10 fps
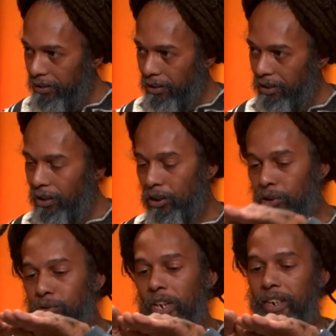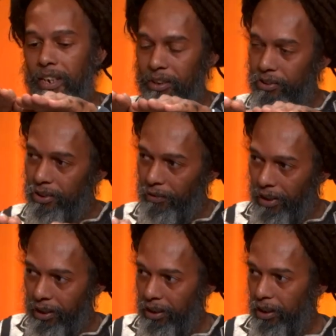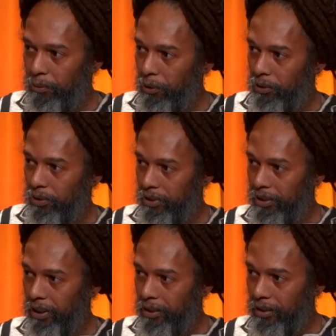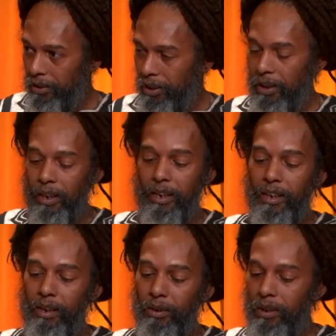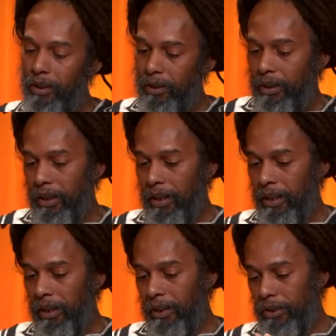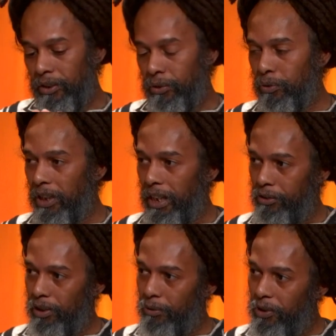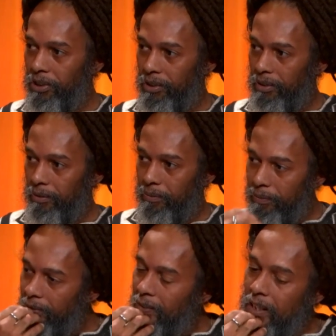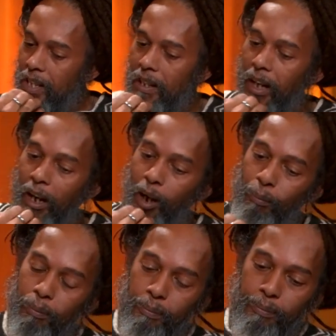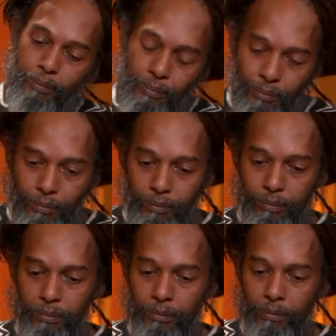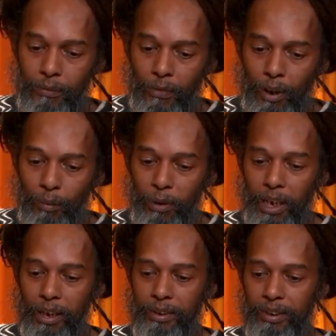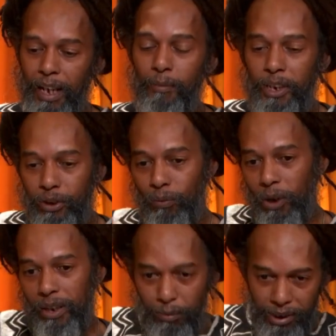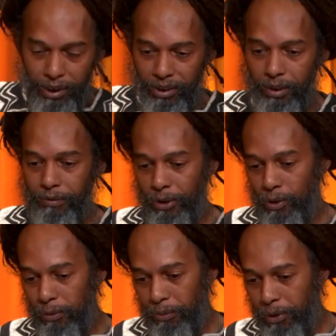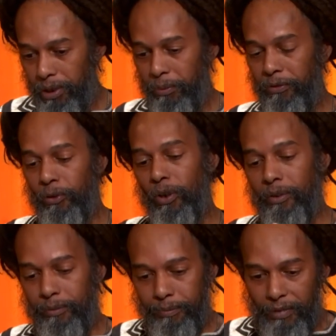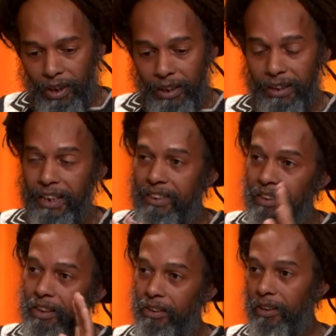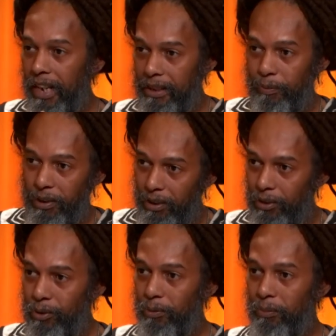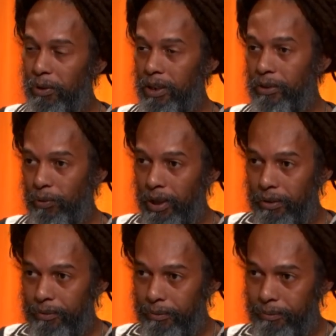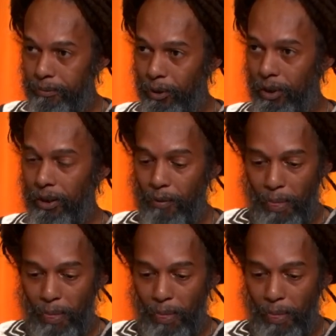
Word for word: Right. You try to get yourself out of that emotional state, mm -hmm. and then uh, you could actually reason. Um, because I mentioned one limitation of the human brain before. That's another aspect of the human brain as well. Okay.